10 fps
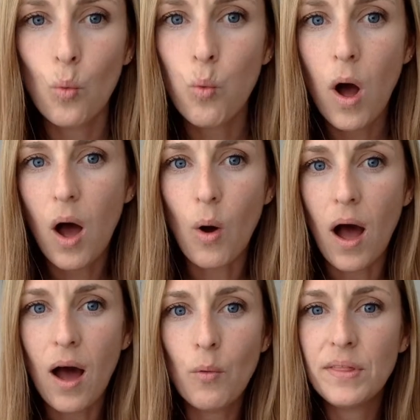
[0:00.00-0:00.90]

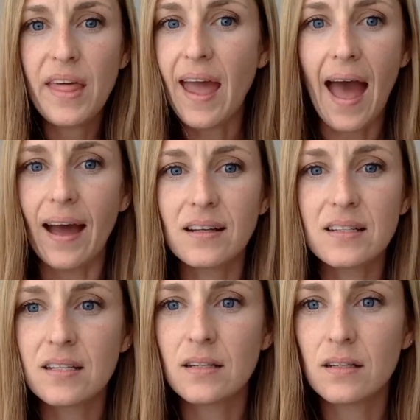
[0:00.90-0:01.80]
How would they
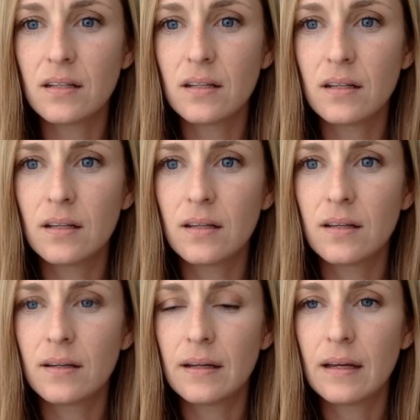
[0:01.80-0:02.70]
act?
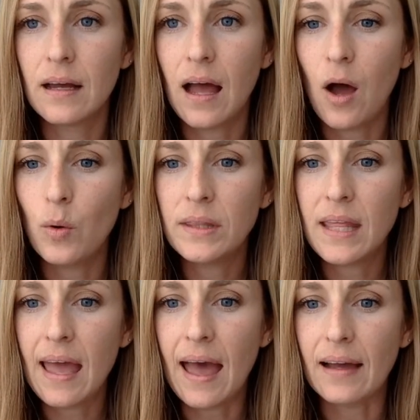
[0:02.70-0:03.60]
How would
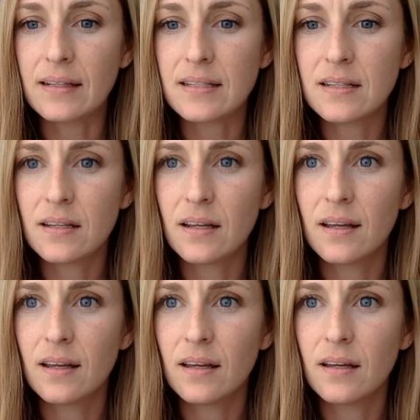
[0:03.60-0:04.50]
they act?
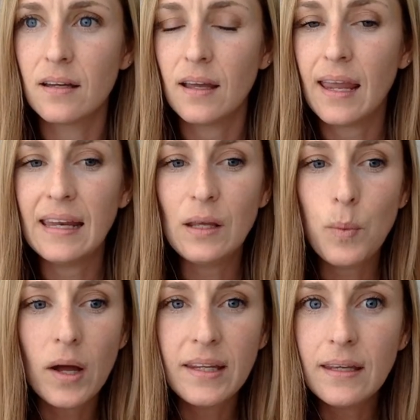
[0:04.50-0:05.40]

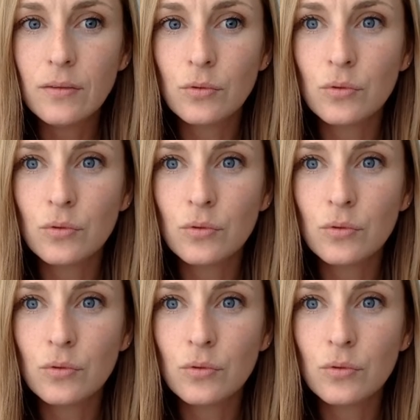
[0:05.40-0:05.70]
Anybody?